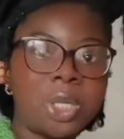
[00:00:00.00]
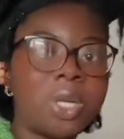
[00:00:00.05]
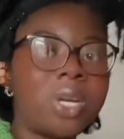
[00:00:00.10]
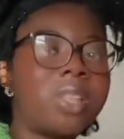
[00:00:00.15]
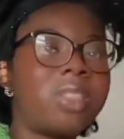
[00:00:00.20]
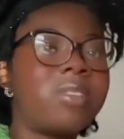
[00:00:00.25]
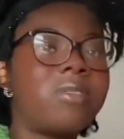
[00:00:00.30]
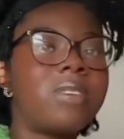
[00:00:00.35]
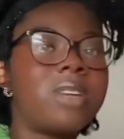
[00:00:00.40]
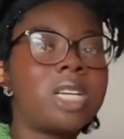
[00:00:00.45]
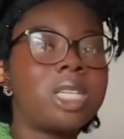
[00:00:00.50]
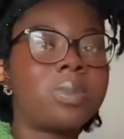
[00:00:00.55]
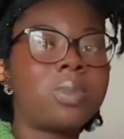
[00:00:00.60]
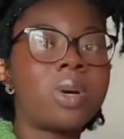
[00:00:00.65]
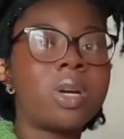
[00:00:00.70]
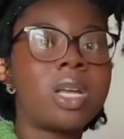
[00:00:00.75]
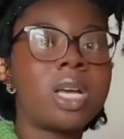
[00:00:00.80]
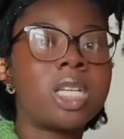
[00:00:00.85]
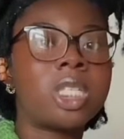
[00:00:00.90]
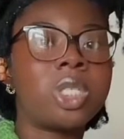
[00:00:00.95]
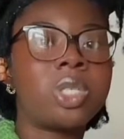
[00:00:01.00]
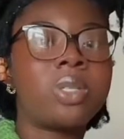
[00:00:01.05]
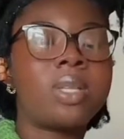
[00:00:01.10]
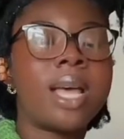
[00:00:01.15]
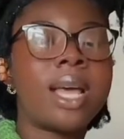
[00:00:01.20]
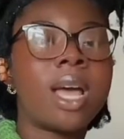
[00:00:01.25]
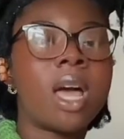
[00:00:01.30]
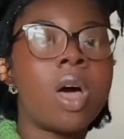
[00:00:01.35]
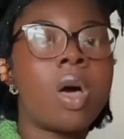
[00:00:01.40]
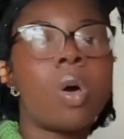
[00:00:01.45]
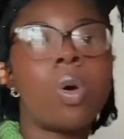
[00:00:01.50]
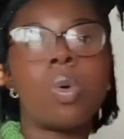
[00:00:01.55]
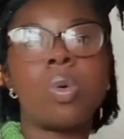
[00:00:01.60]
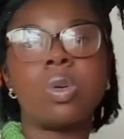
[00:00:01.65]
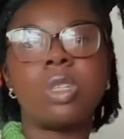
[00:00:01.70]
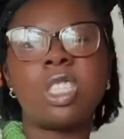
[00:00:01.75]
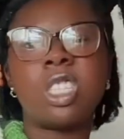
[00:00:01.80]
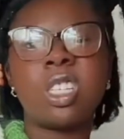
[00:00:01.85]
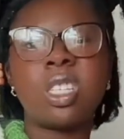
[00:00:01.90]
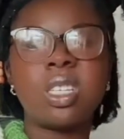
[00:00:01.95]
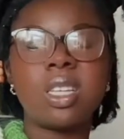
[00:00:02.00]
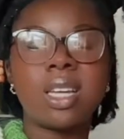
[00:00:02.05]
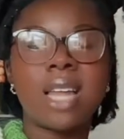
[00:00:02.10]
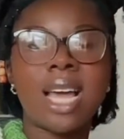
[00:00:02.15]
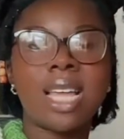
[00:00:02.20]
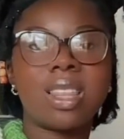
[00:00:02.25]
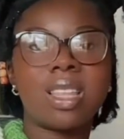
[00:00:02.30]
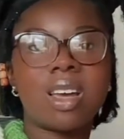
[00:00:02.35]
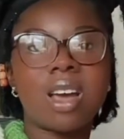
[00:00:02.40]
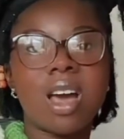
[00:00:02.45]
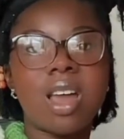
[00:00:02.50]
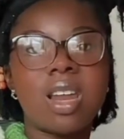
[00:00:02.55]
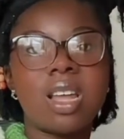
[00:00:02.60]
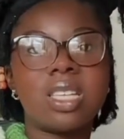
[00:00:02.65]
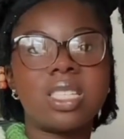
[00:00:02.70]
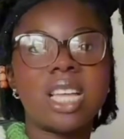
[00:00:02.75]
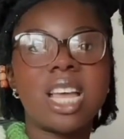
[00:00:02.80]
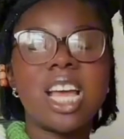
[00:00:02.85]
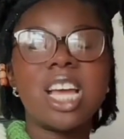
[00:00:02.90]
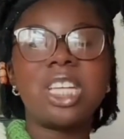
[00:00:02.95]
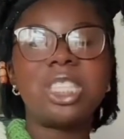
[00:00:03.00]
her the finished product. She was like, oh, she doesn't like the colors.